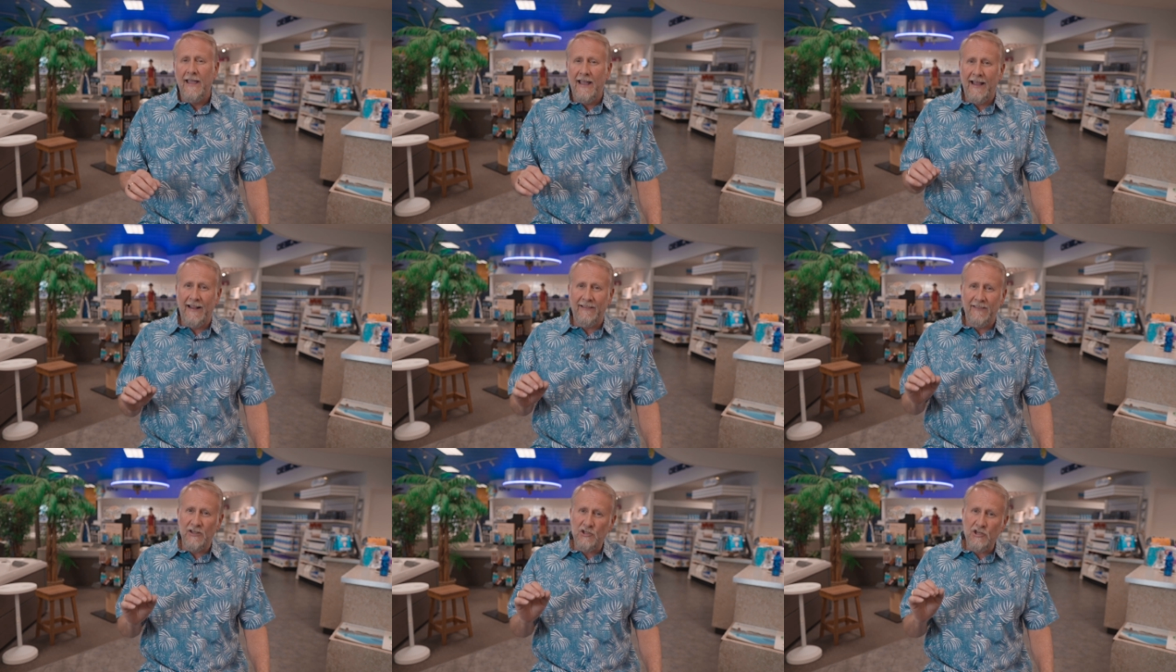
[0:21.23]

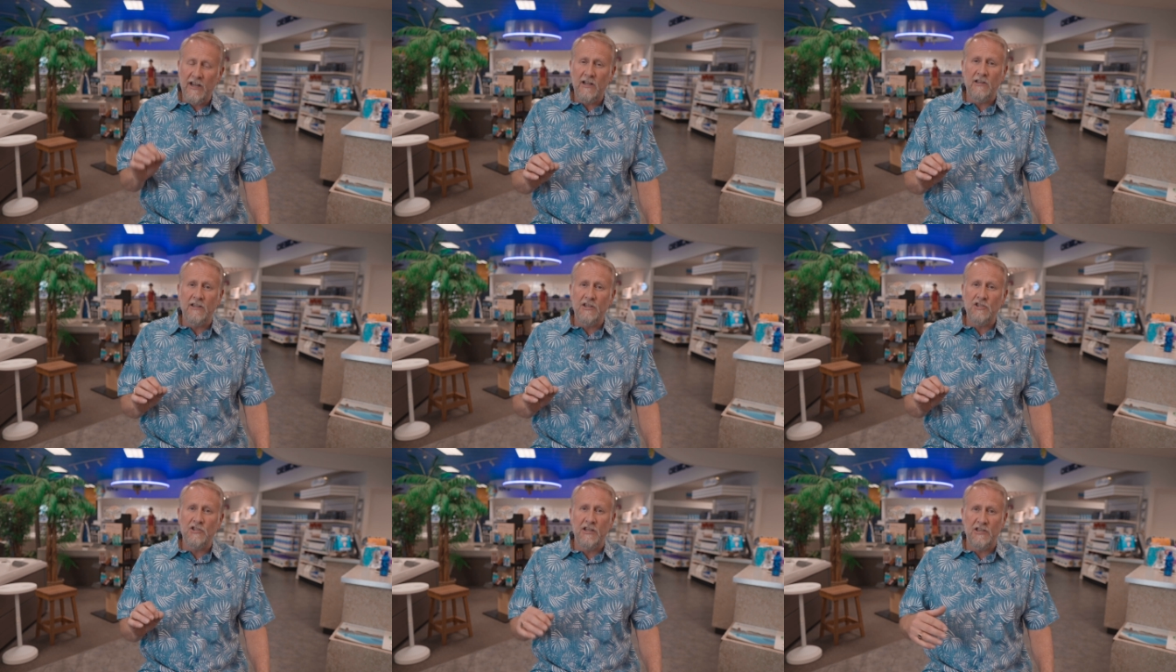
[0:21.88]
And the
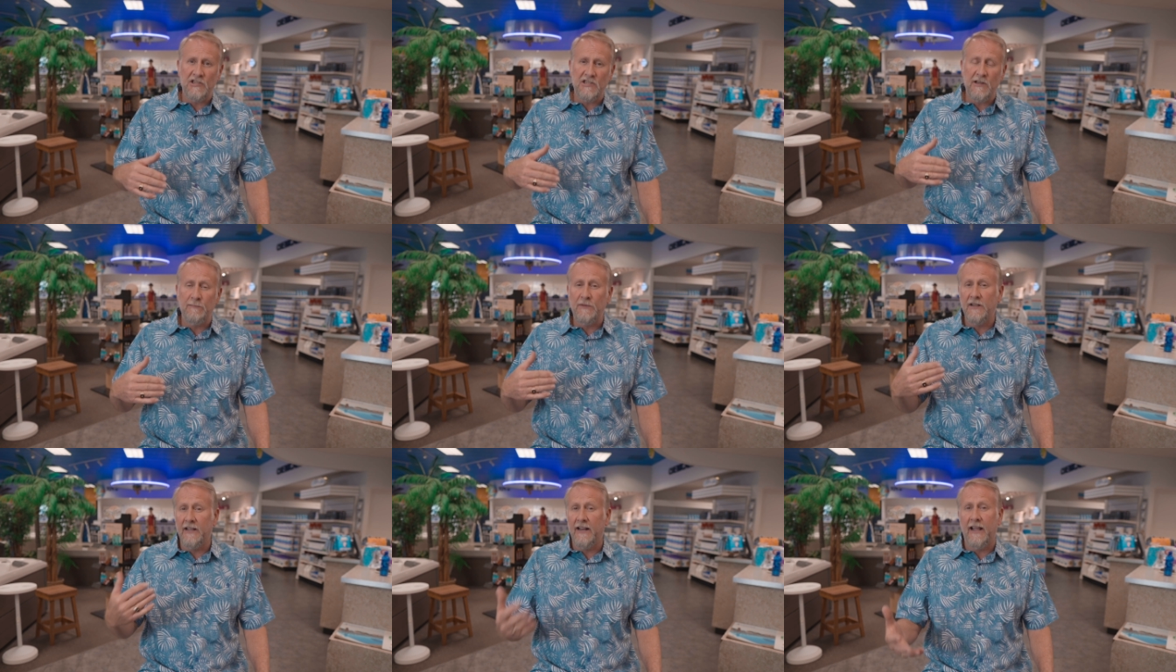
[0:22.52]
checklist is
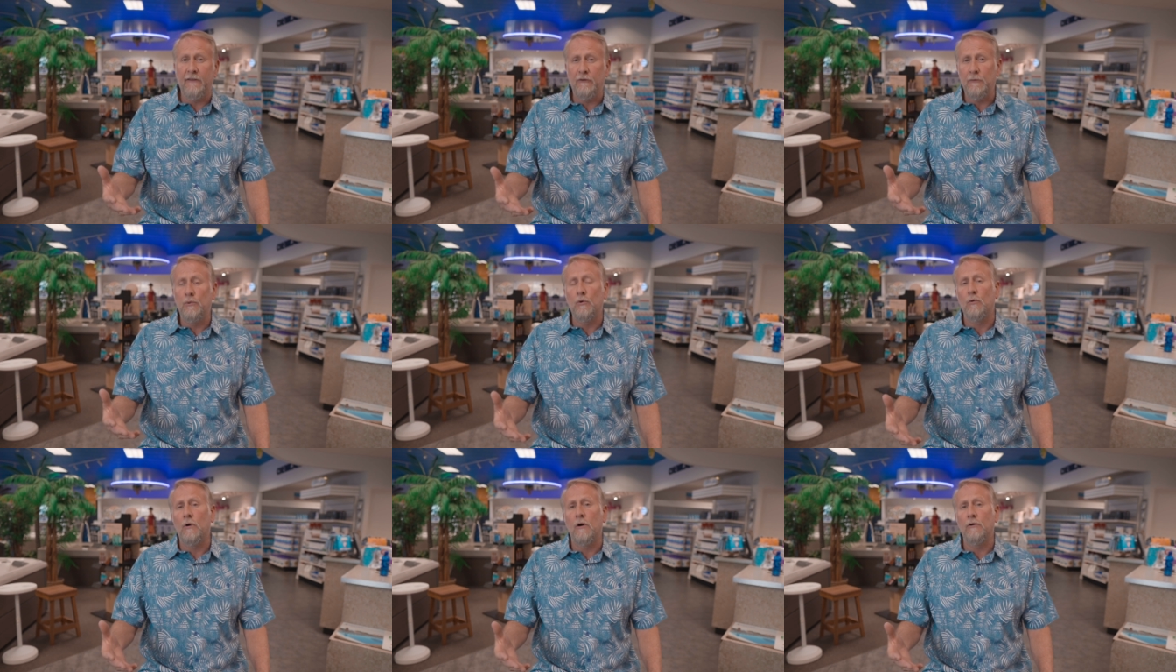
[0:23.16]
something that every
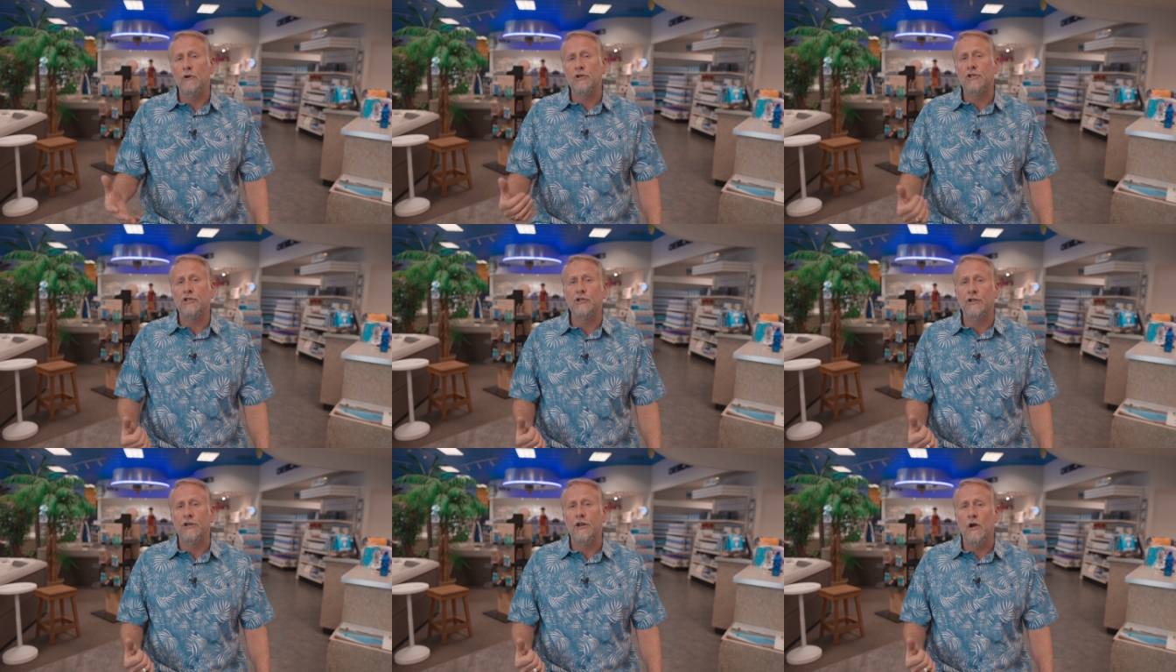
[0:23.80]
pool owner
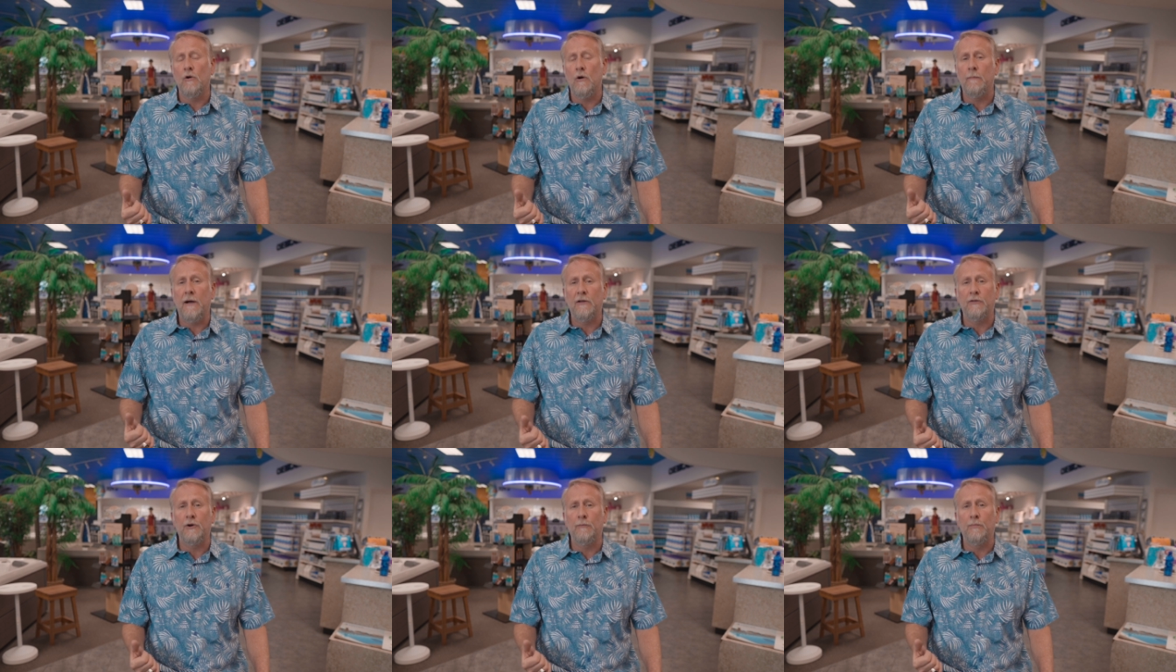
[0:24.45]
should know
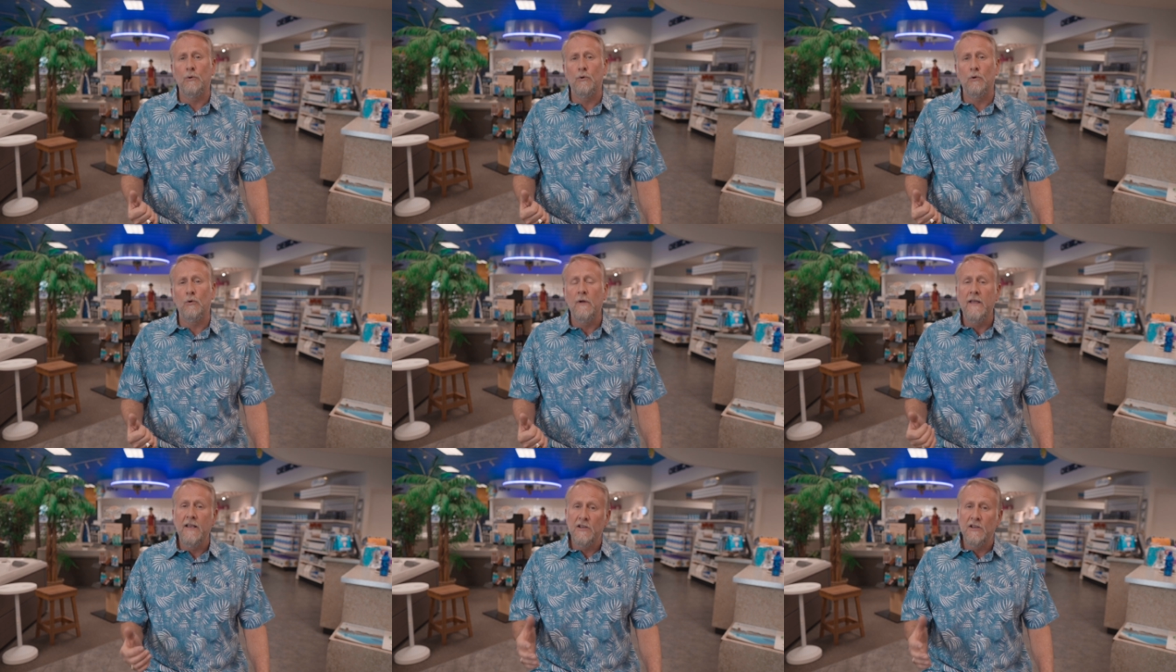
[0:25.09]
about their pool.